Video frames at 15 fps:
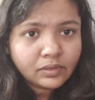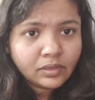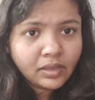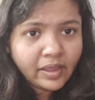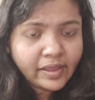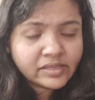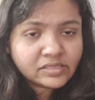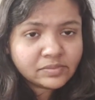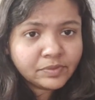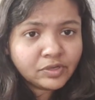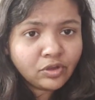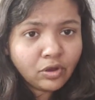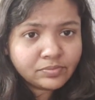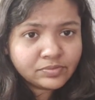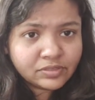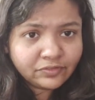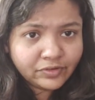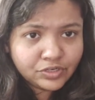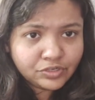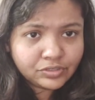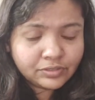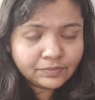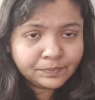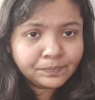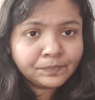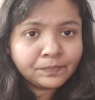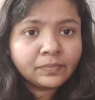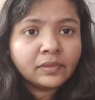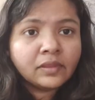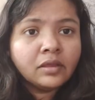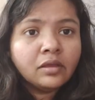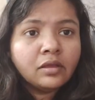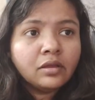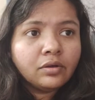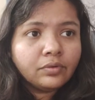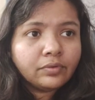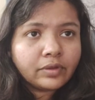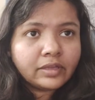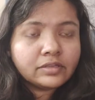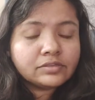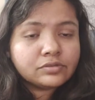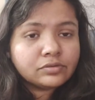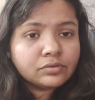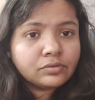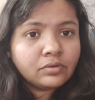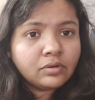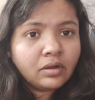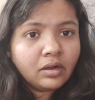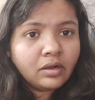as per your observation. Okay, so